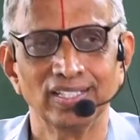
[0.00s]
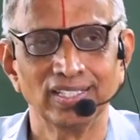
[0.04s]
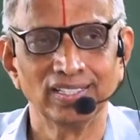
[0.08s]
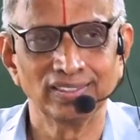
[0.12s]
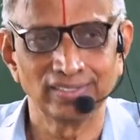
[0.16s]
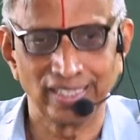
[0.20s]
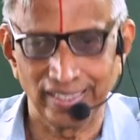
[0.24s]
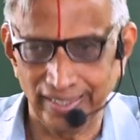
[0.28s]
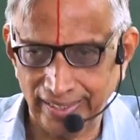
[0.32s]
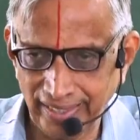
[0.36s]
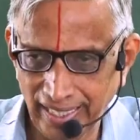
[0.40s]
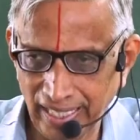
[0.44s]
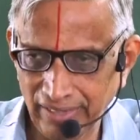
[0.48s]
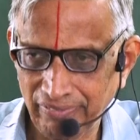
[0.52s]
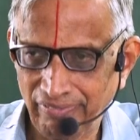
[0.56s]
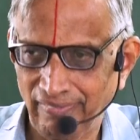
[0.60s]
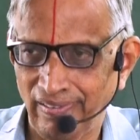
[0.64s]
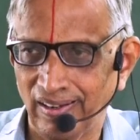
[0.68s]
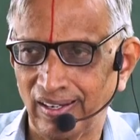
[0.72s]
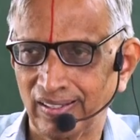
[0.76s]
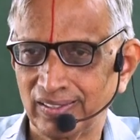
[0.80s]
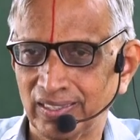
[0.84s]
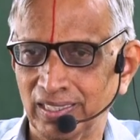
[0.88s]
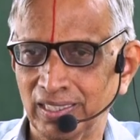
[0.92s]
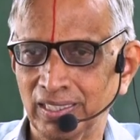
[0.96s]
an entire
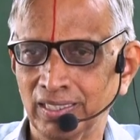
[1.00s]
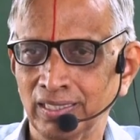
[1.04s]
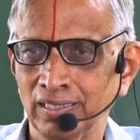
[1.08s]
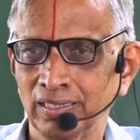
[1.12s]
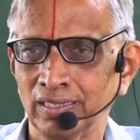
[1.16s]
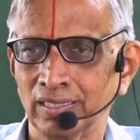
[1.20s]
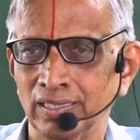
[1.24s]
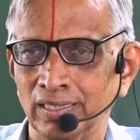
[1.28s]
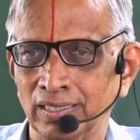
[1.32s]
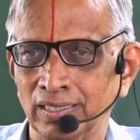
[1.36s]
function